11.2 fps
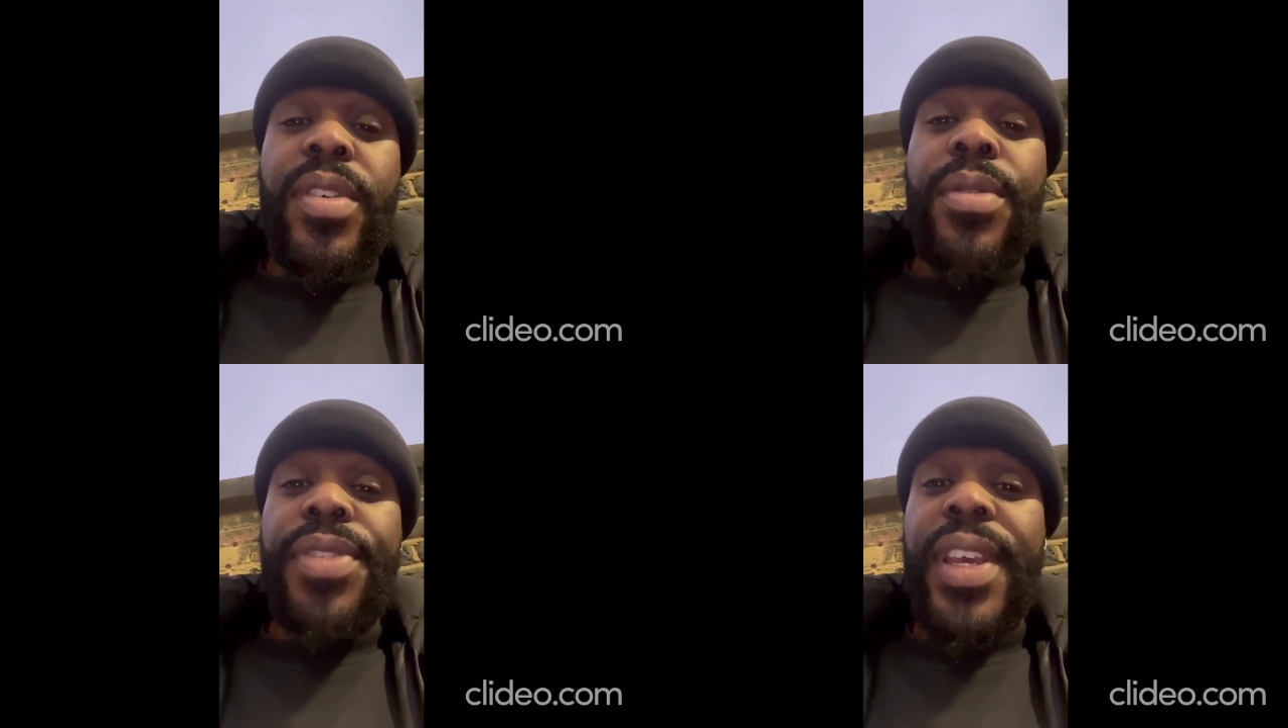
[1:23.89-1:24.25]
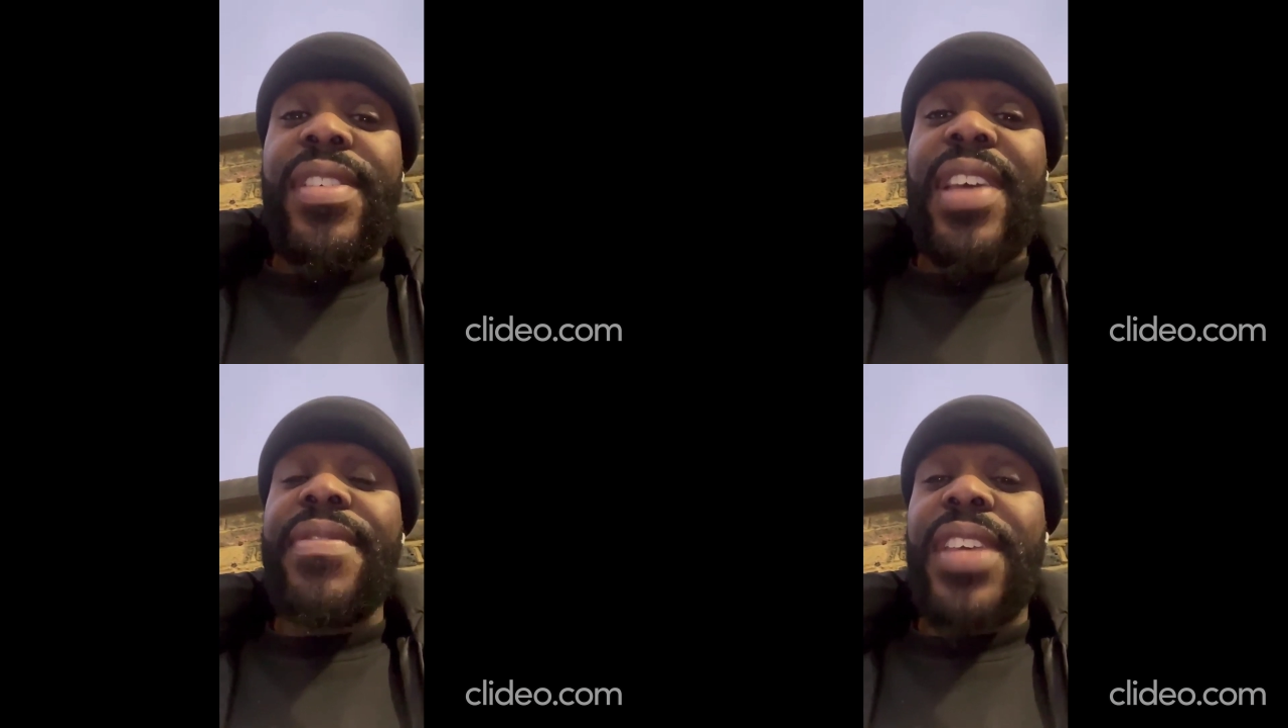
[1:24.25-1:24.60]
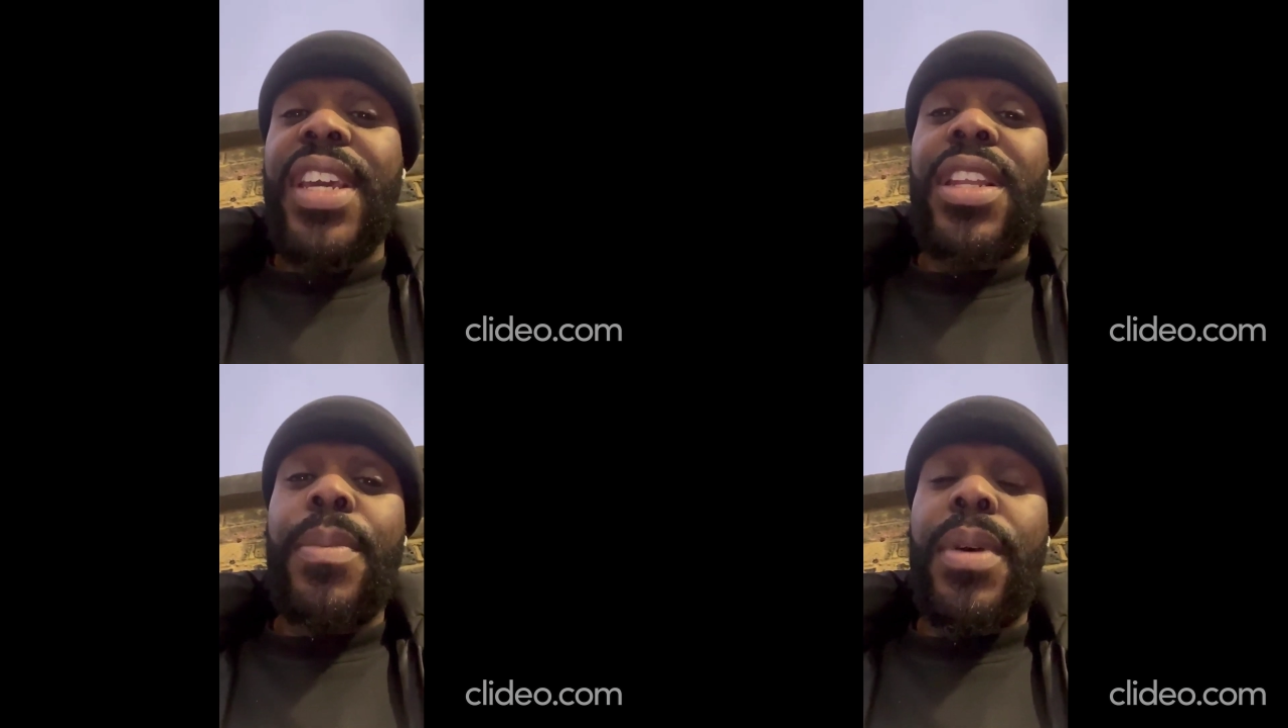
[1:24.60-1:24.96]
So things have
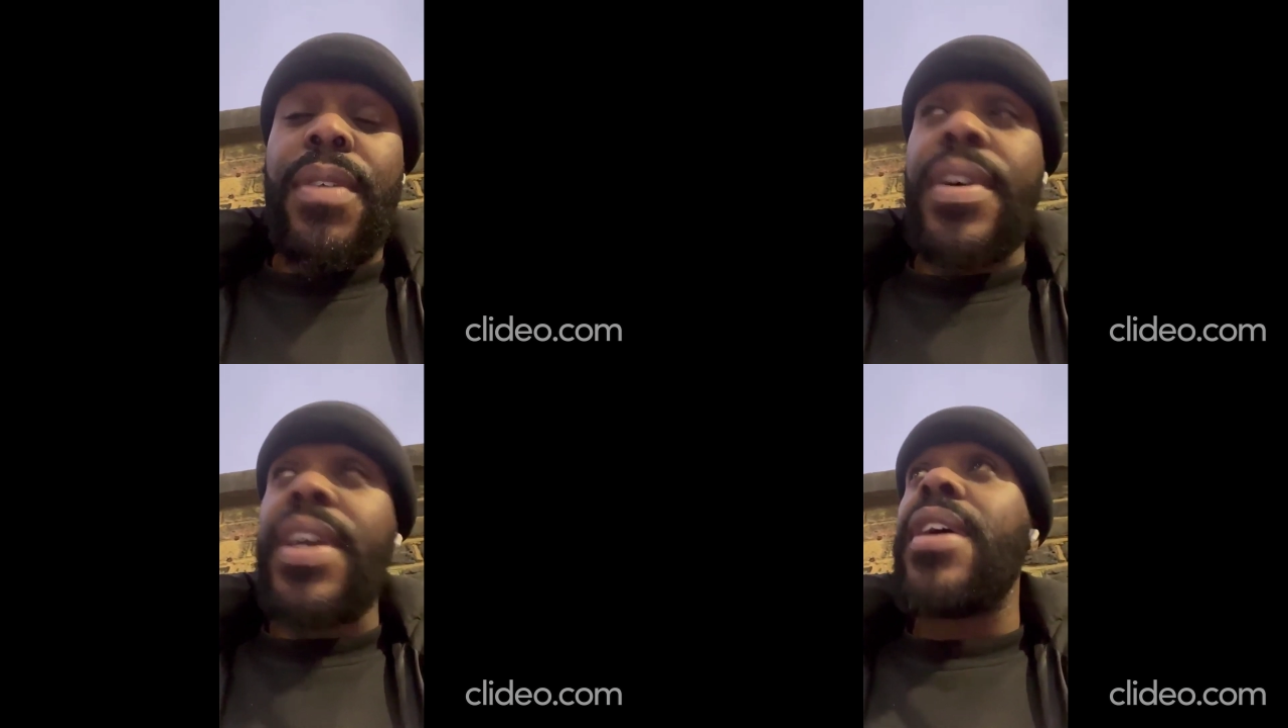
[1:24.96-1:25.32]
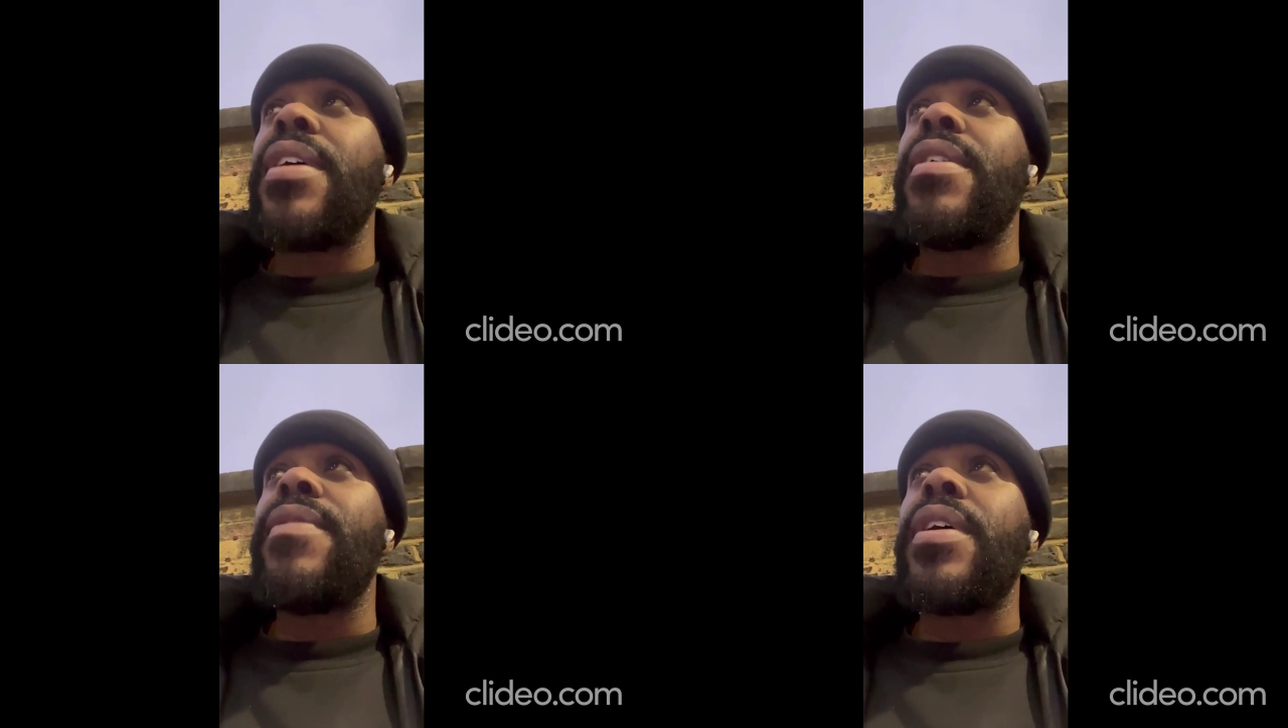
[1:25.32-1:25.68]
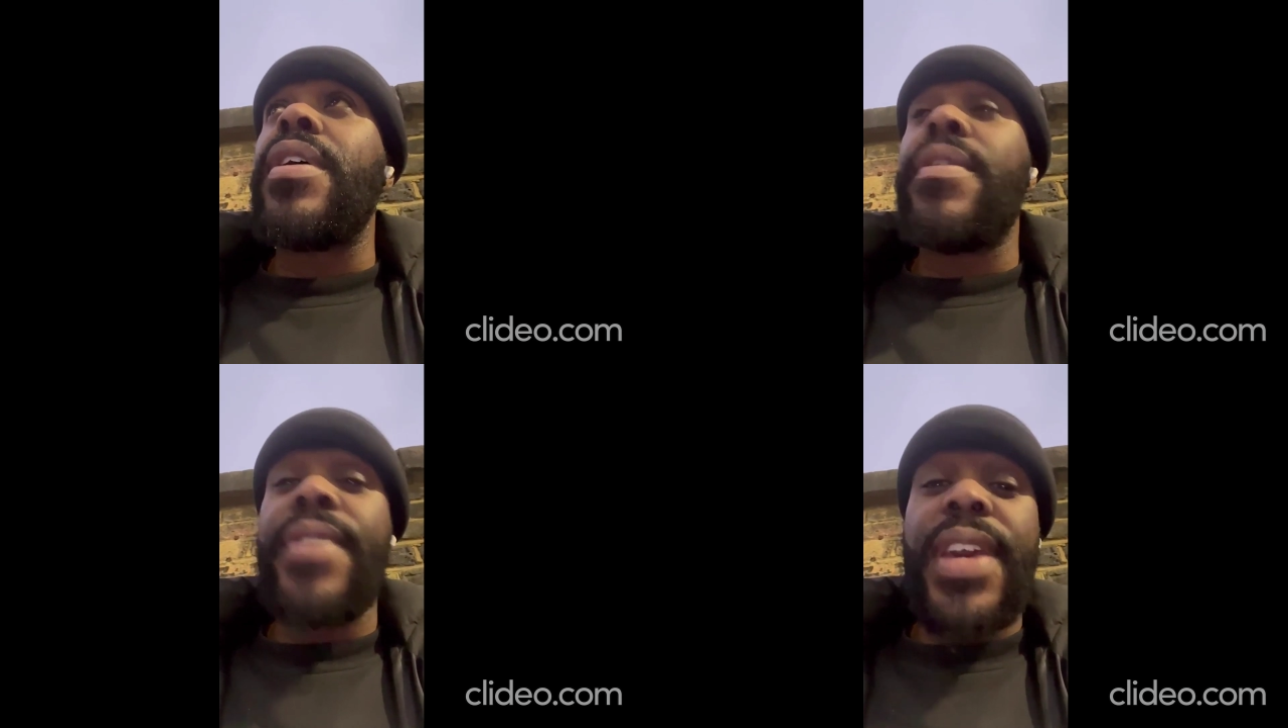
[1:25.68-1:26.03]
taken a bit of
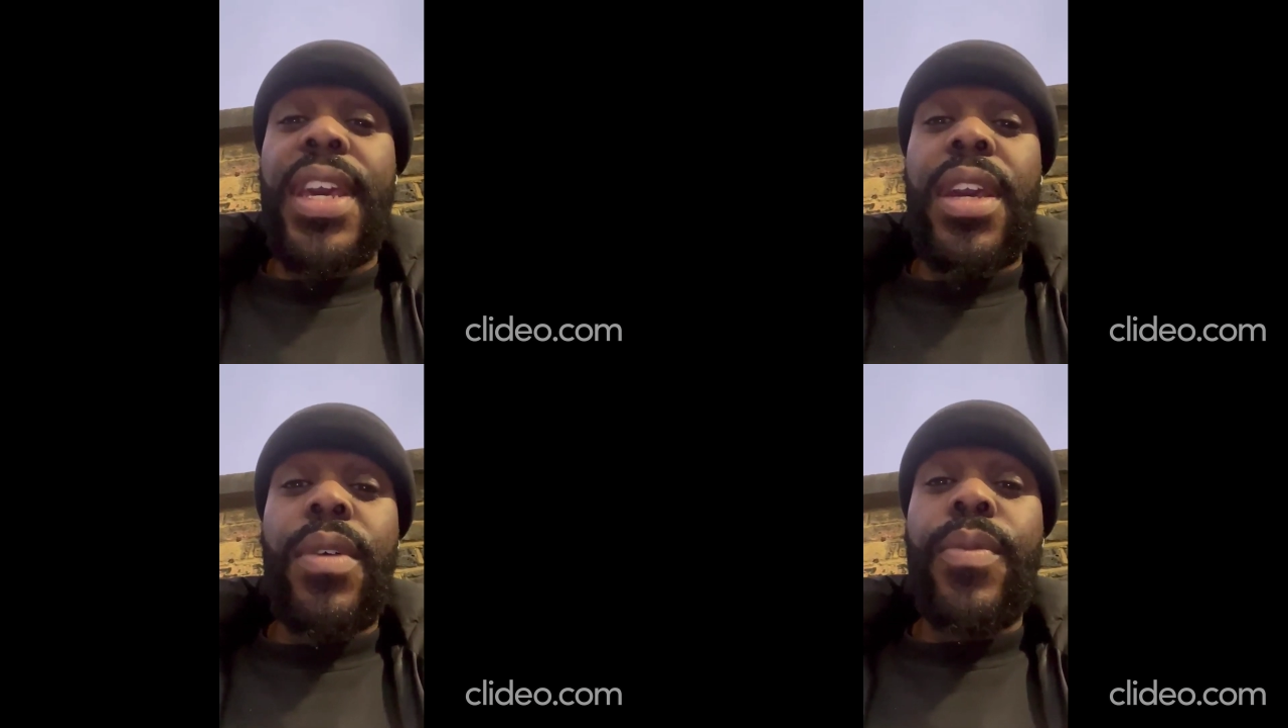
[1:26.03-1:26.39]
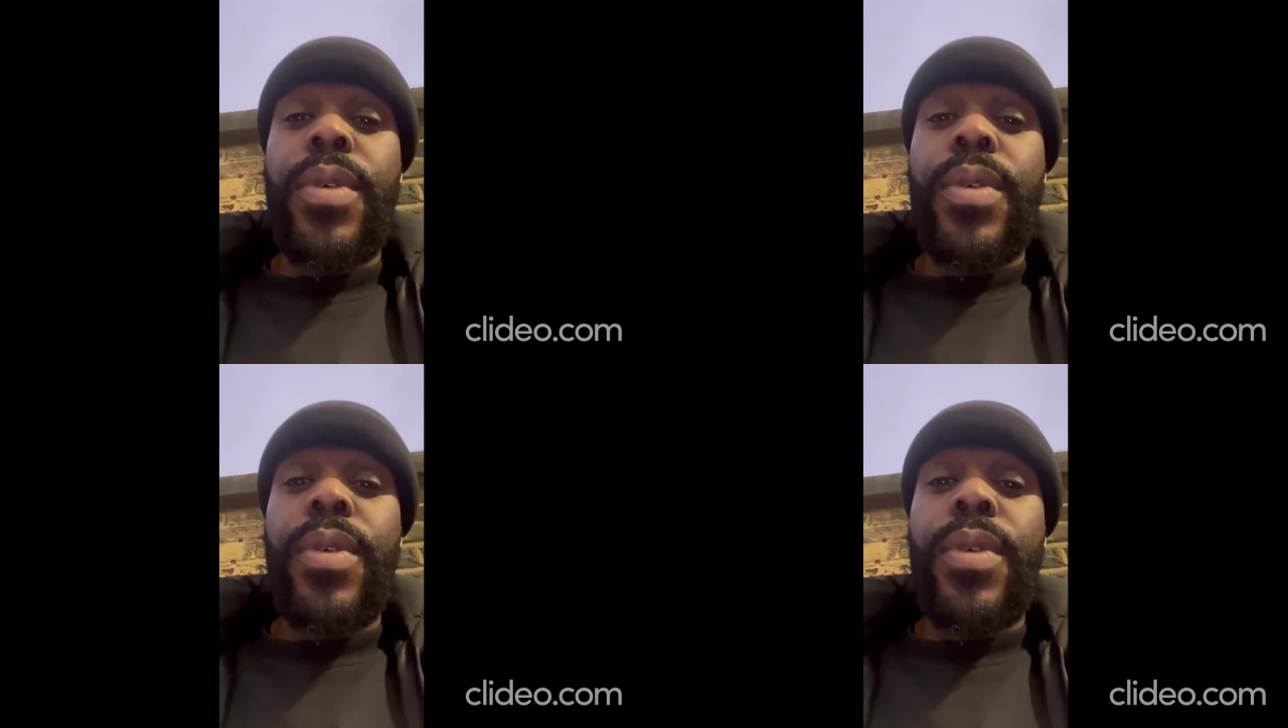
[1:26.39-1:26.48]
a hit.